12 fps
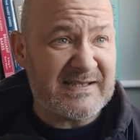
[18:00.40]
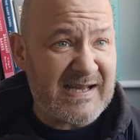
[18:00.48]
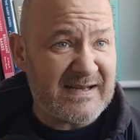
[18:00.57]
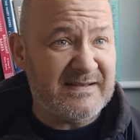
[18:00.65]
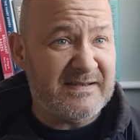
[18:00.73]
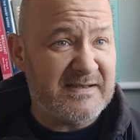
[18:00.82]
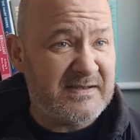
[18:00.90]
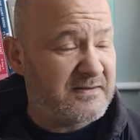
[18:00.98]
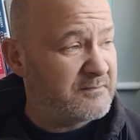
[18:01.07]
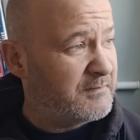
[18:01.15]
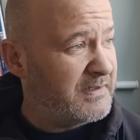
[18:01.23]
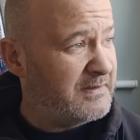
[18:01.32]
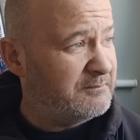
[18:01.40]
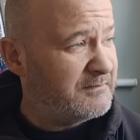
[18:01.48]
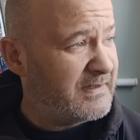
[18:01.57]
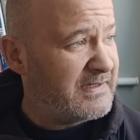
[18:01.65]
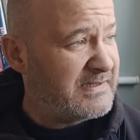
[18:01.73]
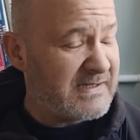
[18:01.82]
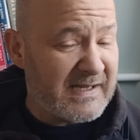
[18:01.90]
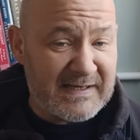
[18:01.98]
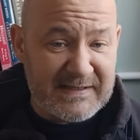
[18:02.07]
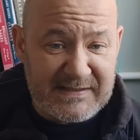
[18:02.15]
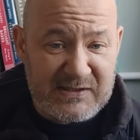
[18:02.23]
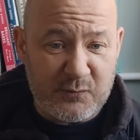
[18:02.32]
of sadness that he's
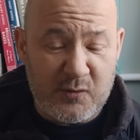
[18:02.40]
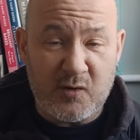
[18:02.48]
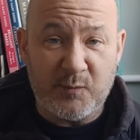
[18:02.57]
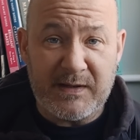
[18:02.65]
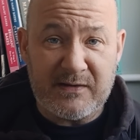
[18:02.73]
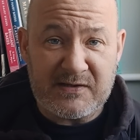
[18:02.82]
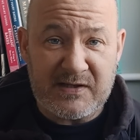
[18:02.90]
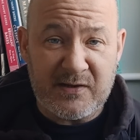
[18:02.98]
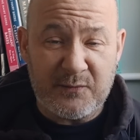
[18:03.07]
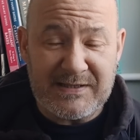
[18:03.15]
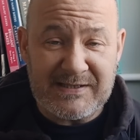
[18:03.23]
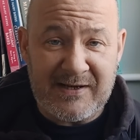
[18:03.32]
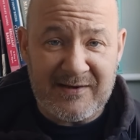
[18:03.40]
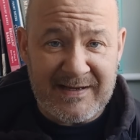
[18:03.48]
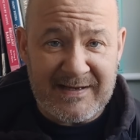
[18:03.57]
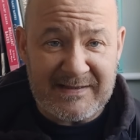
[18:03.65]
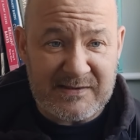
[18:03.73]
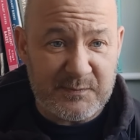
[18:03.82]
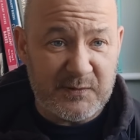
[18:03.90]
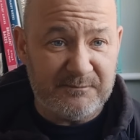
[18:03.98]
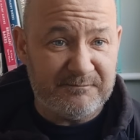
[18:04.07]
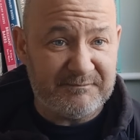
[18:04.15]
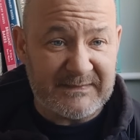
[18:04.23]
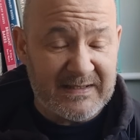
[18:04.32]
getting this award, because I know he's not ours, but
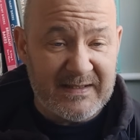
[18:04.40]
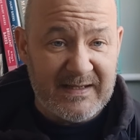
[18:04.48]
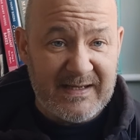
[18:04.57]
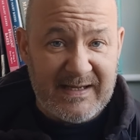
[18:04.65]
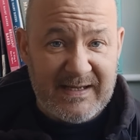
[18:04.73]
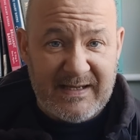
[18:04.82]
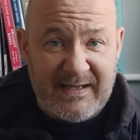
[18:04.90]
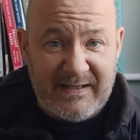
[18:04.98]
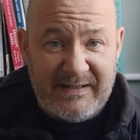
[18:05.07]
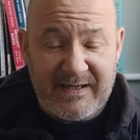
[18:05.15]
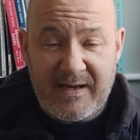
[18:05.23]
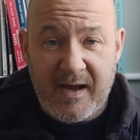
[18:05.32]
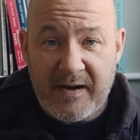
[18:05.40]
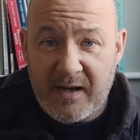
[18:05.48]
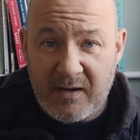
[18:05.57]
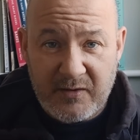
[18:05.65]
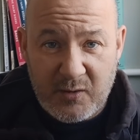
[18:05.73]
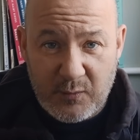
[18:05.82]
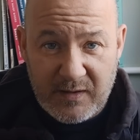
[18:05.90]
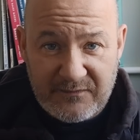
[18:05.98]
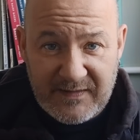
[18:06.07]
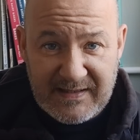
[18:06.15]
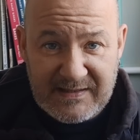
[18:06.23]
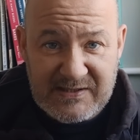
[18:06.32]
you can't argue with the
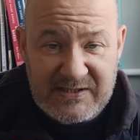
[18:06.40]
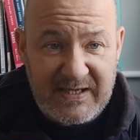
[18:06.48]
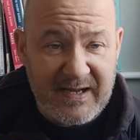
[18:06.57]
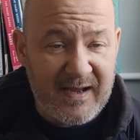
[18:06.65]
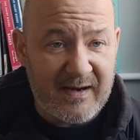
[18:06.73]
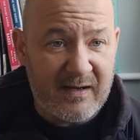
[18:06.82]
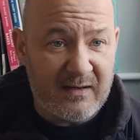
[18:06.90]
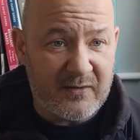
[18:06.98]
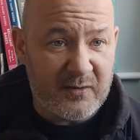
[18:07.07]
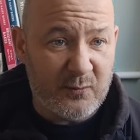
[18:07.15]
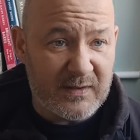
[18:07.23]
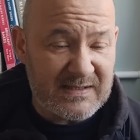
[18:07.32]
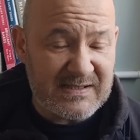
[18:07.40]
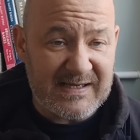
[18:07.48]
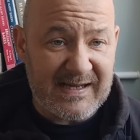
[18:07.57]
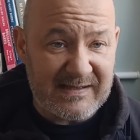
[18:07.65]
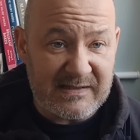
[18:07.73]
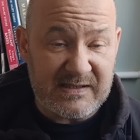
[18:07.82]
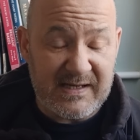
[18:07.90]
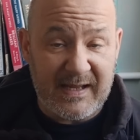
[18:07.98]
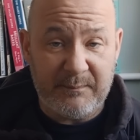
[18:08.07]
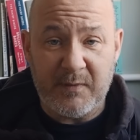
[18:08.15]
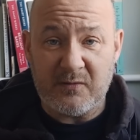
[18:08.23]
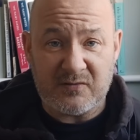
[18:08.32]
facts, you can't argue with the stats,
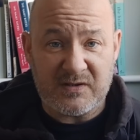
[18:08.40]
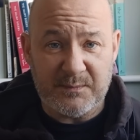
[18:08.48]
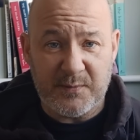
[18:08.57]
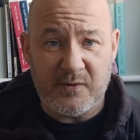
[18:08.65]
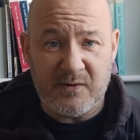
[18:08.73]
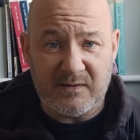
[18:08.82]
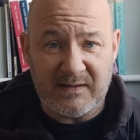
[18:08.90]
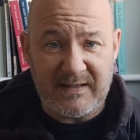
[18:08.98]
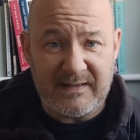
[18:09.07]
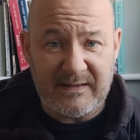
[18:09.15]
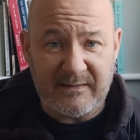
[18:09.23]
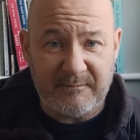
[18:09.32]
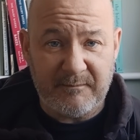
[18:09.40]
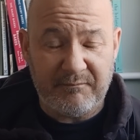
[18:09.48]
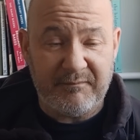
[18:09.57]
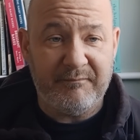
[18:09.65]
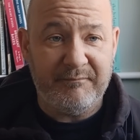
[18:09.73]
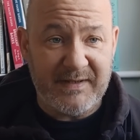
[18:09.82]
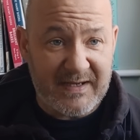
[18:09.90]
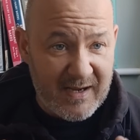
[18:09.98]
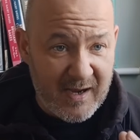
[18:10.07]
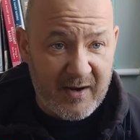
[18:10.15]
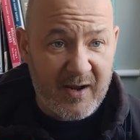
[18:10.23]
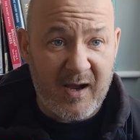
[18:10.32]
and most importantly, you
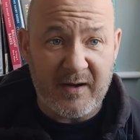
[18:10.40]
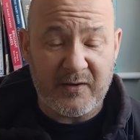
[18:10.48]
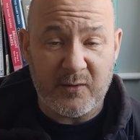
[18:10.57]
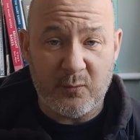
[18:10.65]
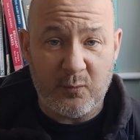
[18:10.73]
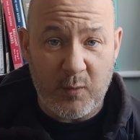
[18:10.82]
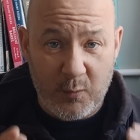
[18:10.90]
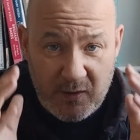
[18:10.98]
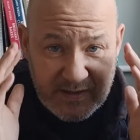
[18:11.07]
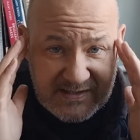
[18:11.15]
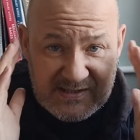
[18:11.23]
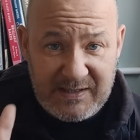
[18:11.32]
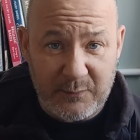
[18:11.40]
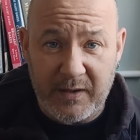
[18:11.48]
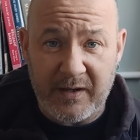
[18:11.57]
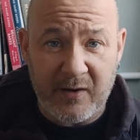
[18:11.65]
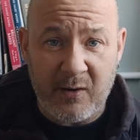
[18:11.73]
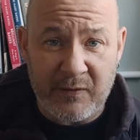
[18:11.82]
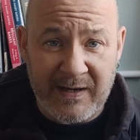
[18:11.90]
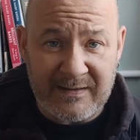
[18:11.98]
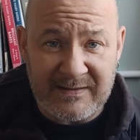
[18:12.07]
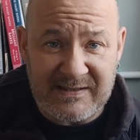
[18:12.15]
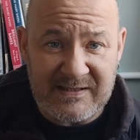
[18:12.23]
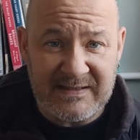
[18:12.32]
can't argue with what you see with your own
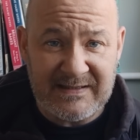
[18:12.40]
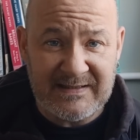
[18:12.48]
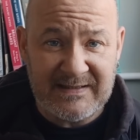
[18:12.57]
eyes.